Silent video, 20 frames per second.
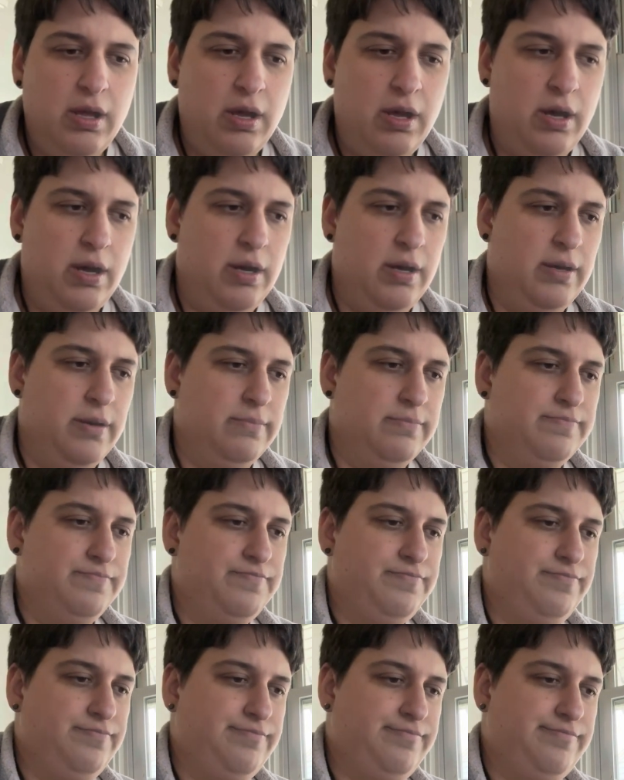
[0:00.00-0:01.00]
Um,
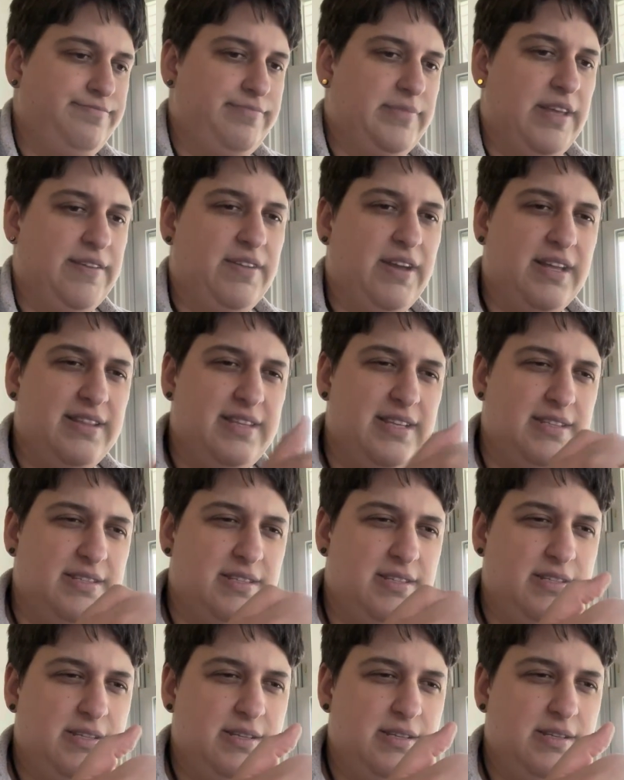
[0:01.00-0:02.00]
they've got
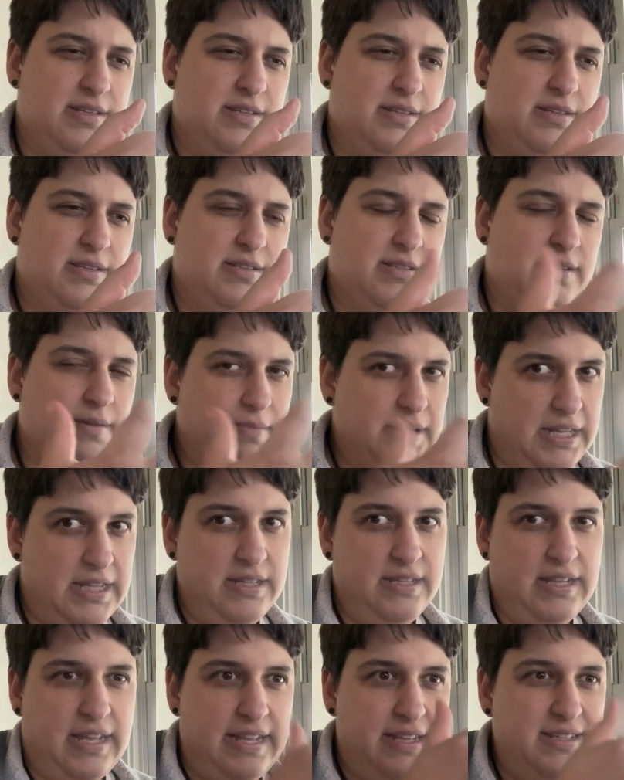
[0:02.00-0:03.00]
these, some
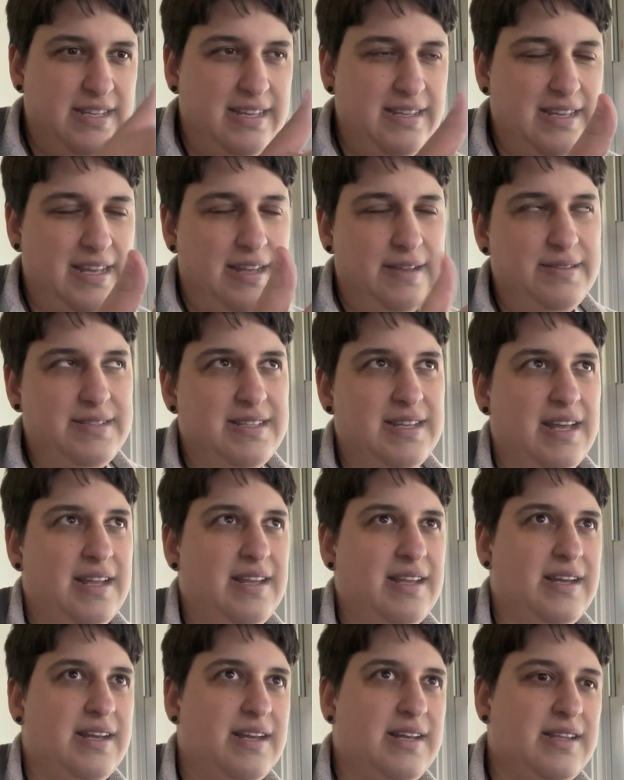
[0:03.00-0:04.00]
like, it's not
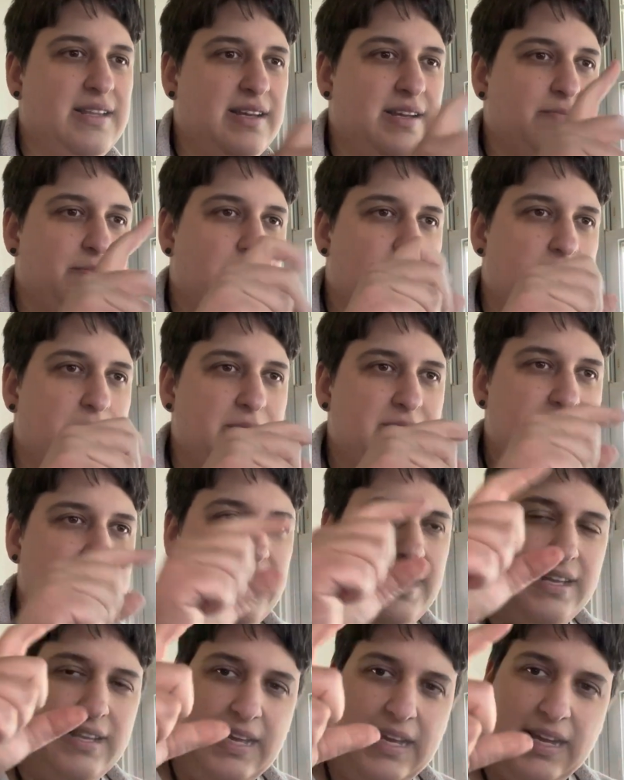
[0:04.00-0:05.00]
like a click bar, but it's
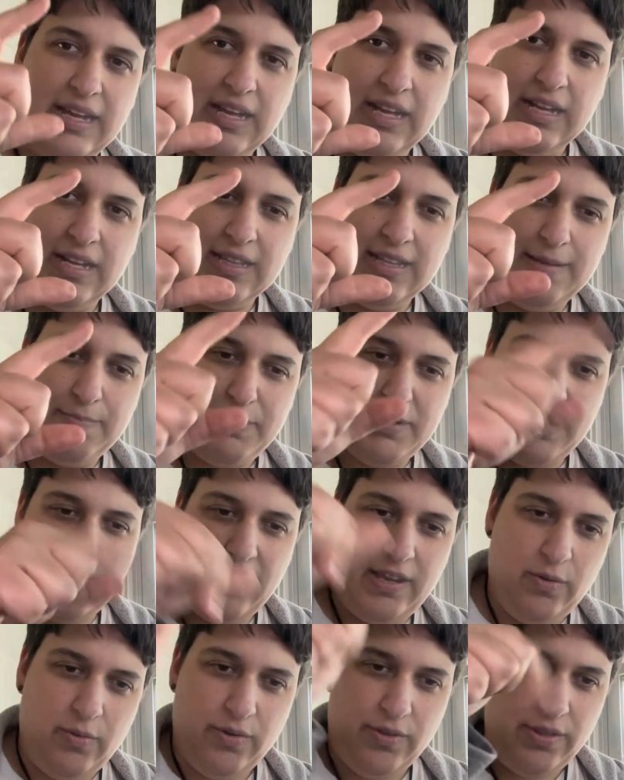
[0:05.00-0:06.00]
like a, a,
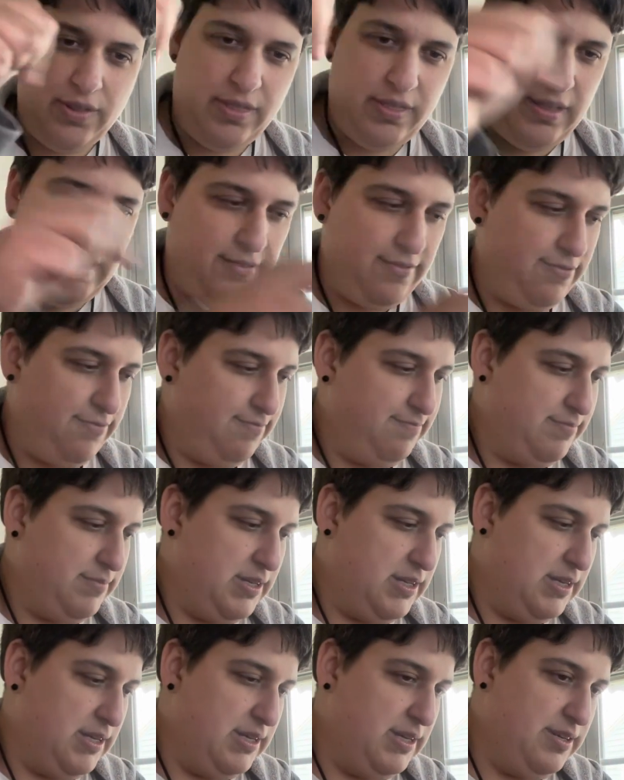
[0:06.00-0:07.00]
thing where the thing,
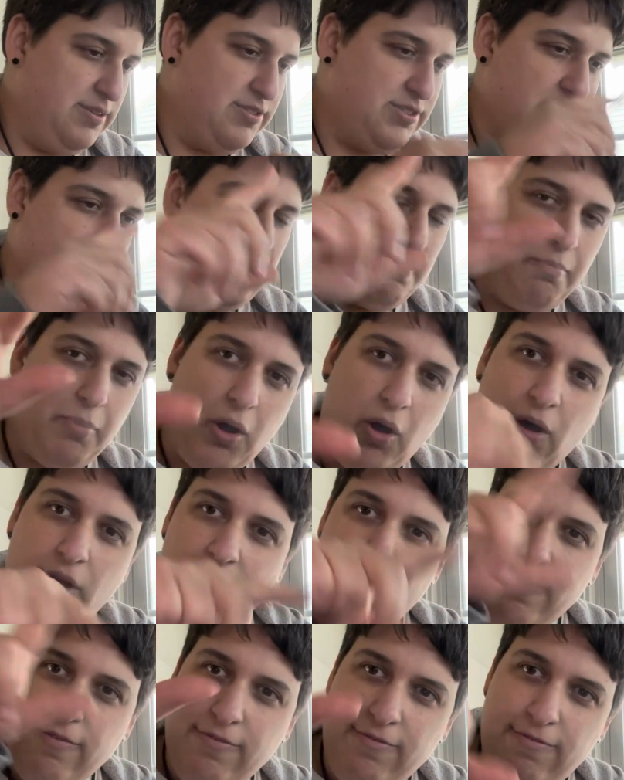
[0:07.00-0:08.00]
there's like a ball
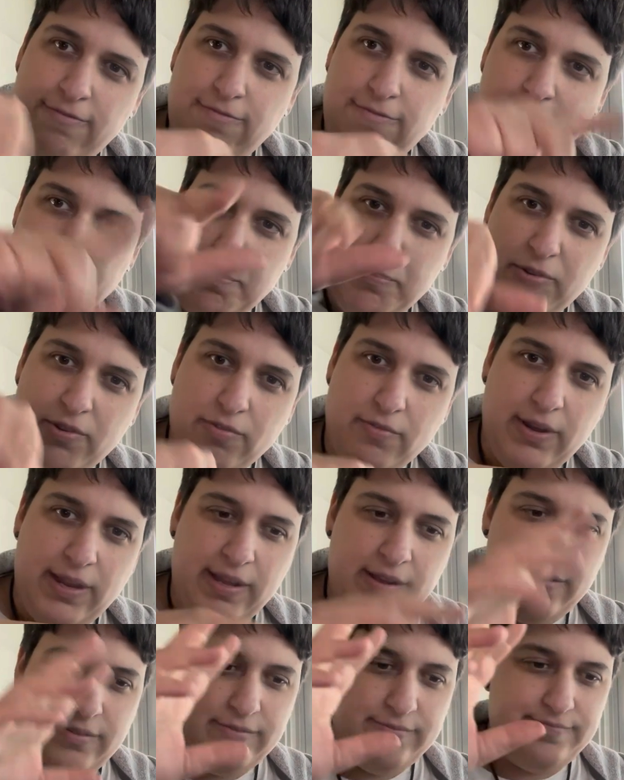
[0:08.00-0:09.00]
that flips
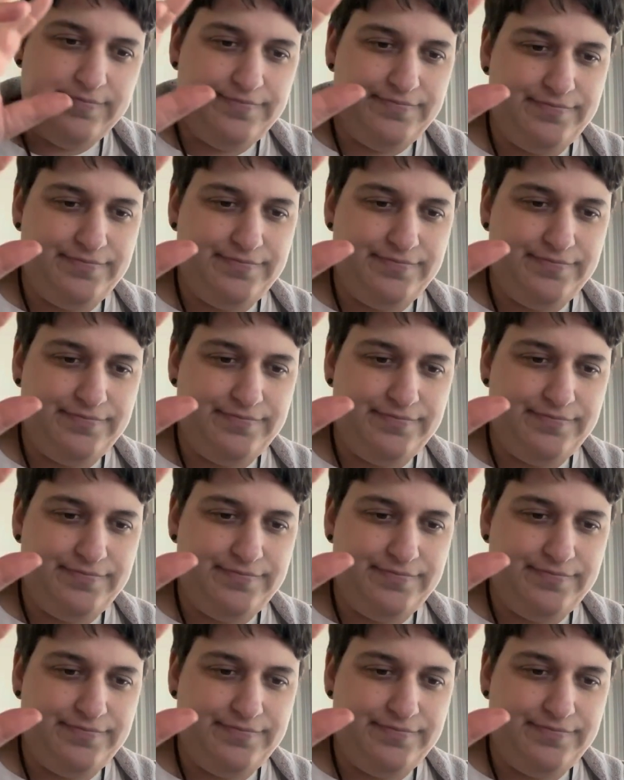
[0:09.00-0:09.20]
around.